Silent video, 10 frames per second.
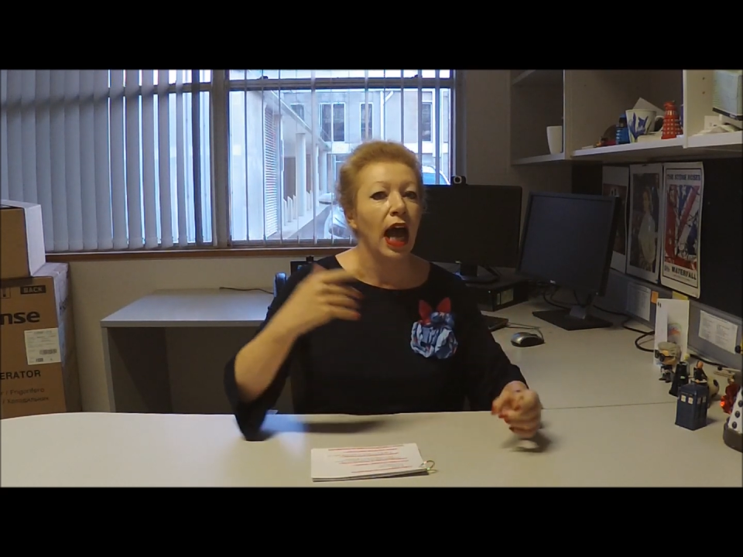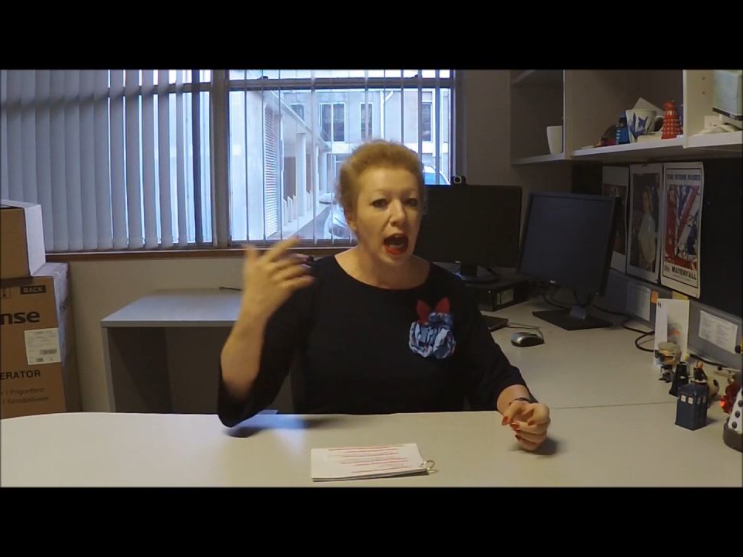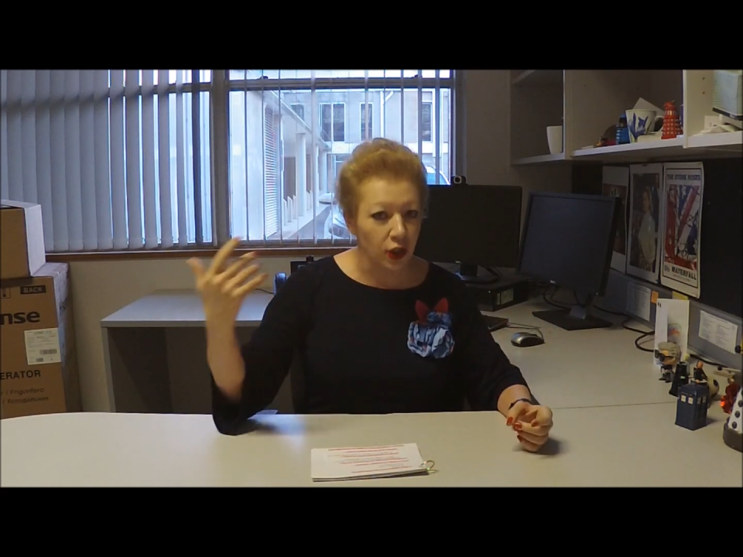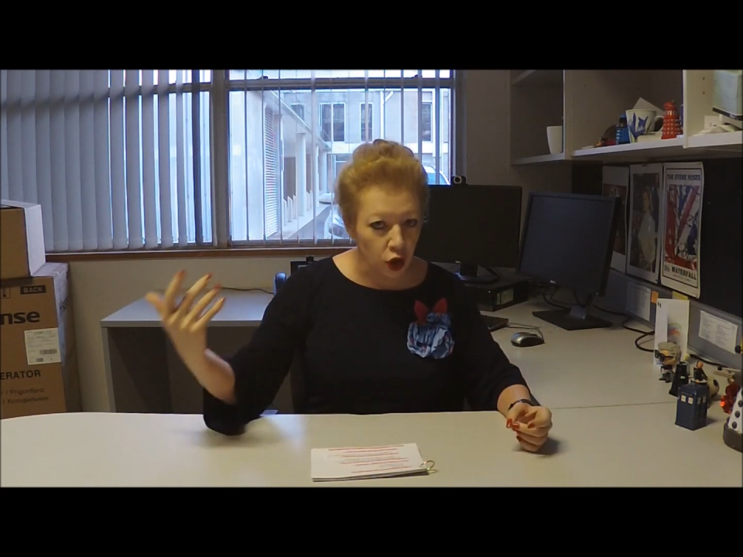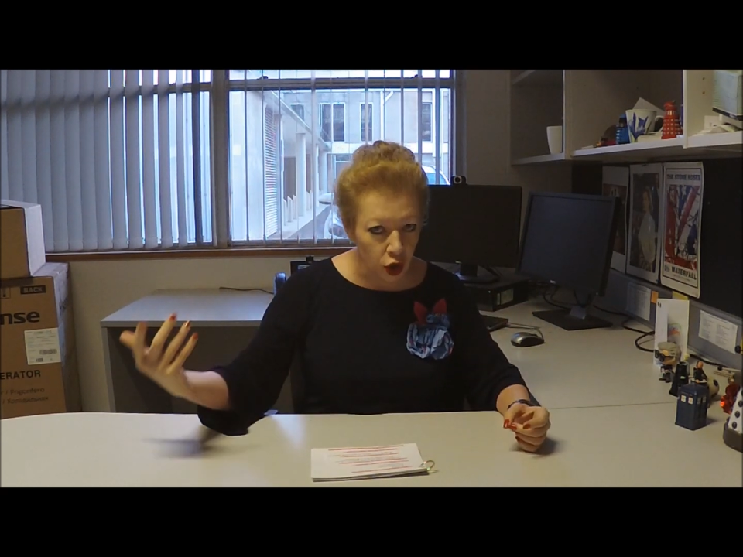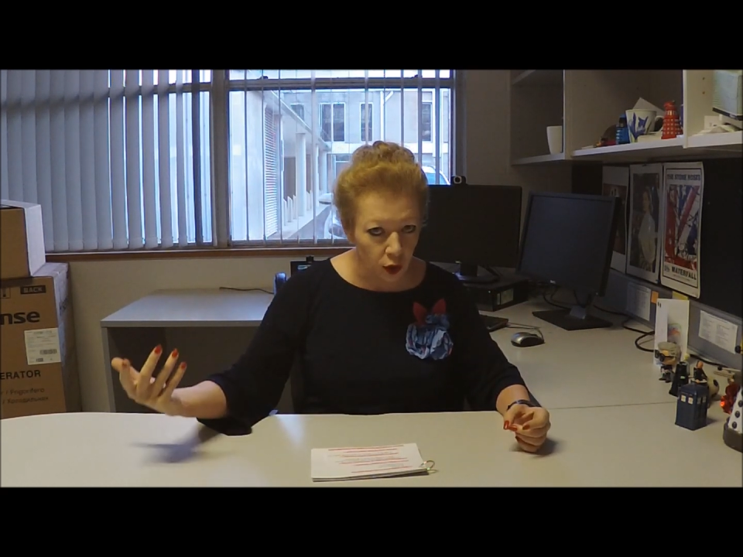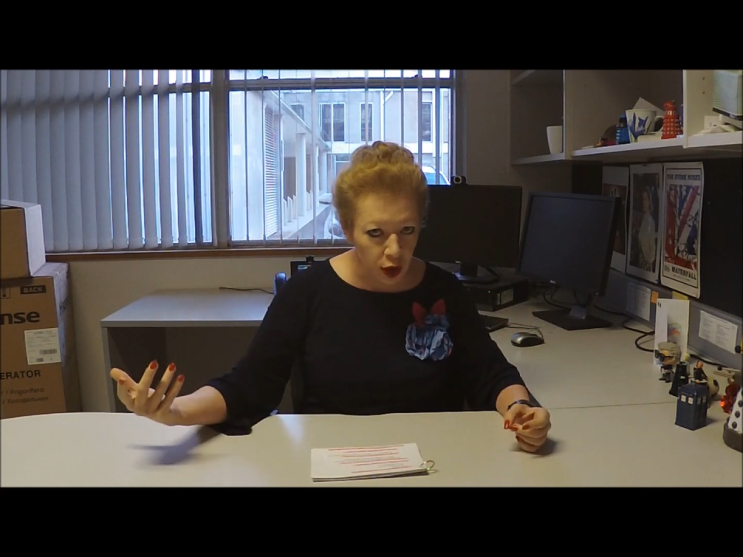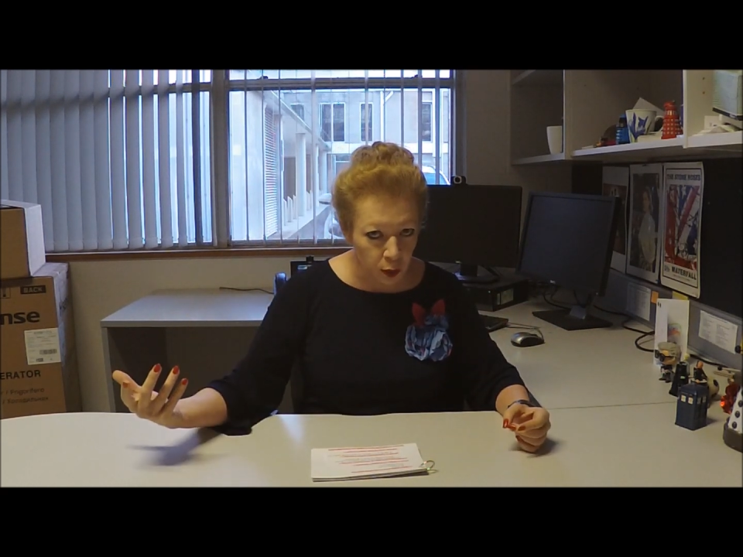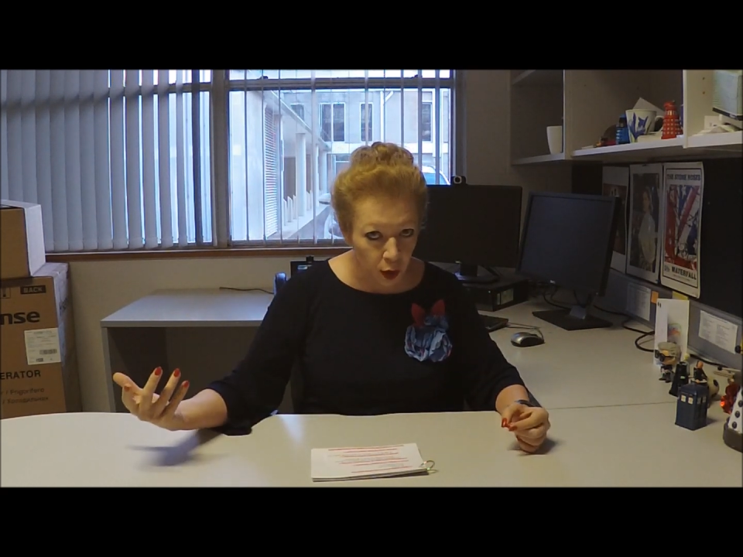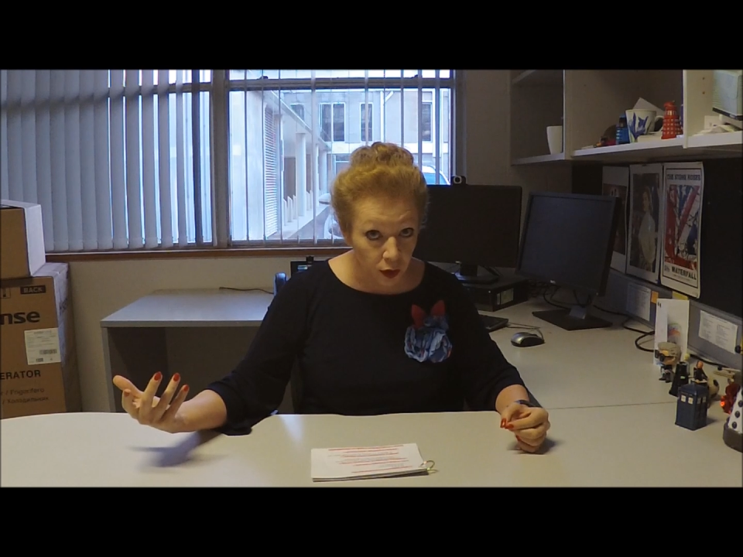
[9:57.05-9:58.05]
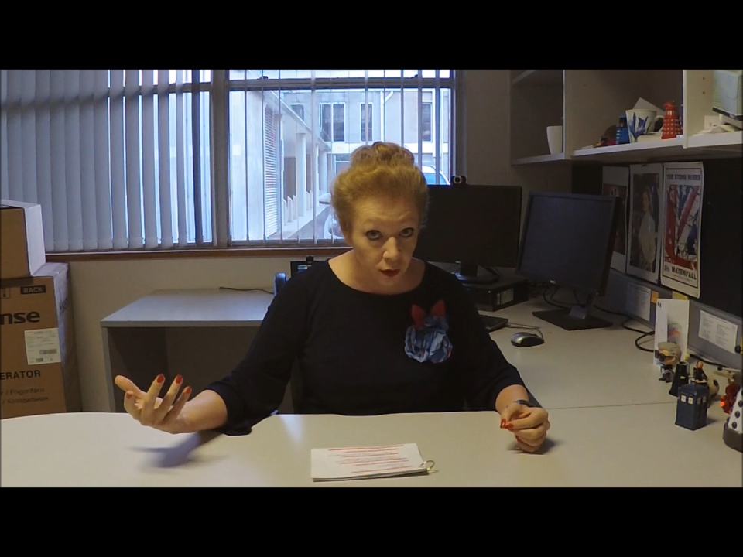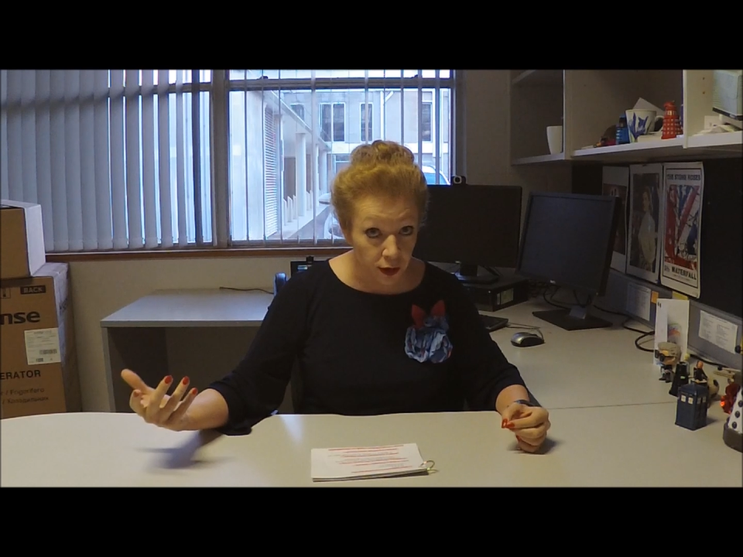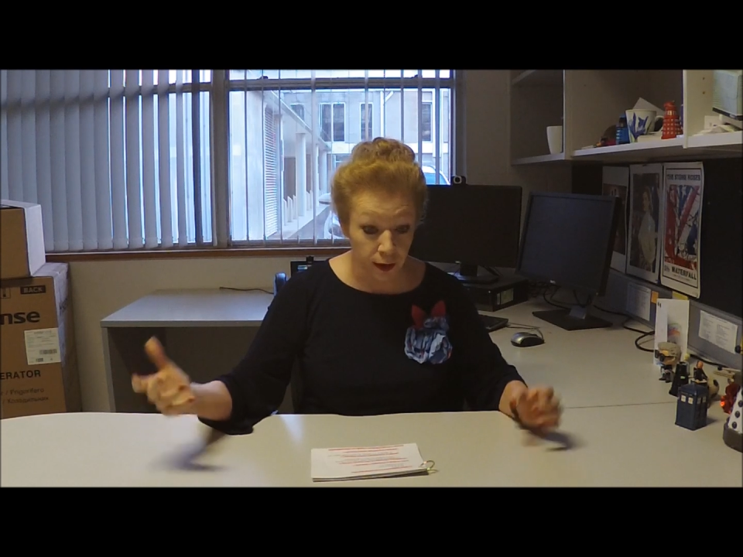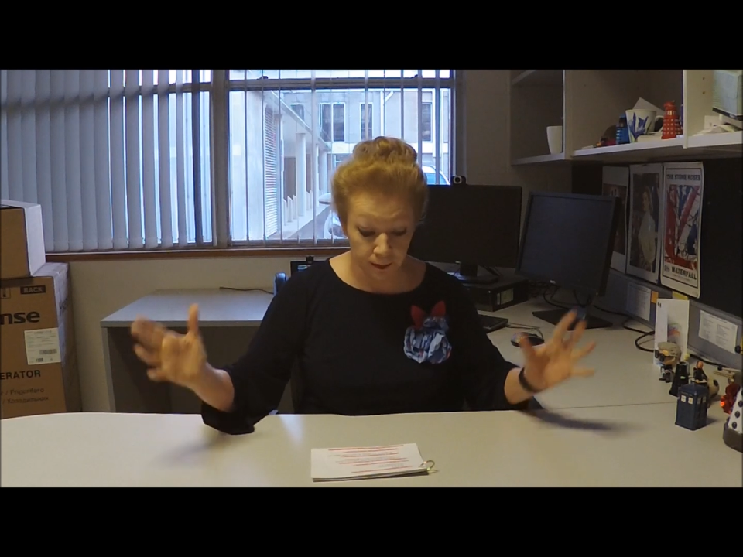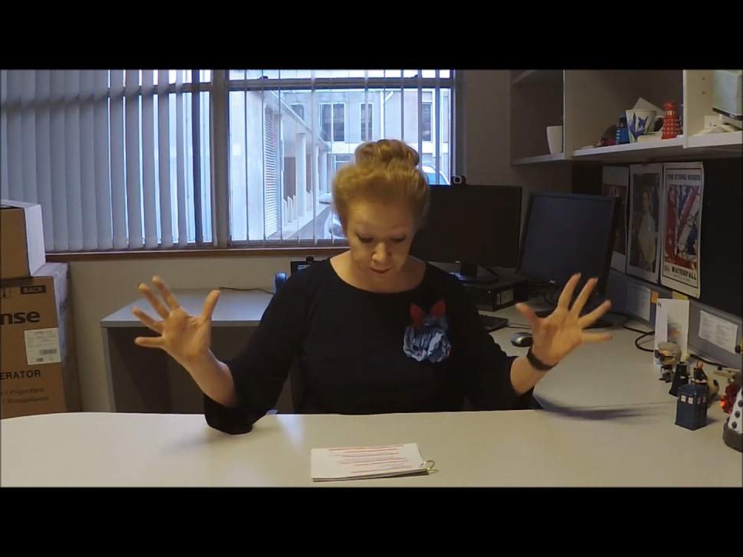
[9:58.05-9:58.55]
and
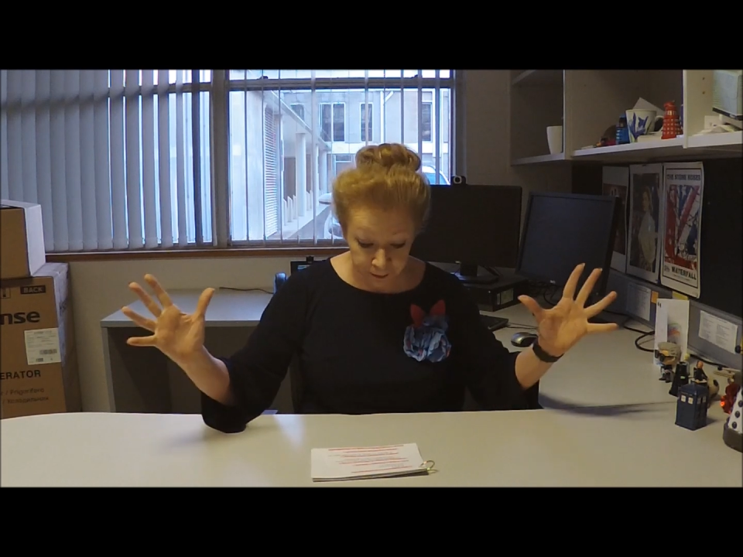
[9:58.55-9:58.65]
jurisprudence.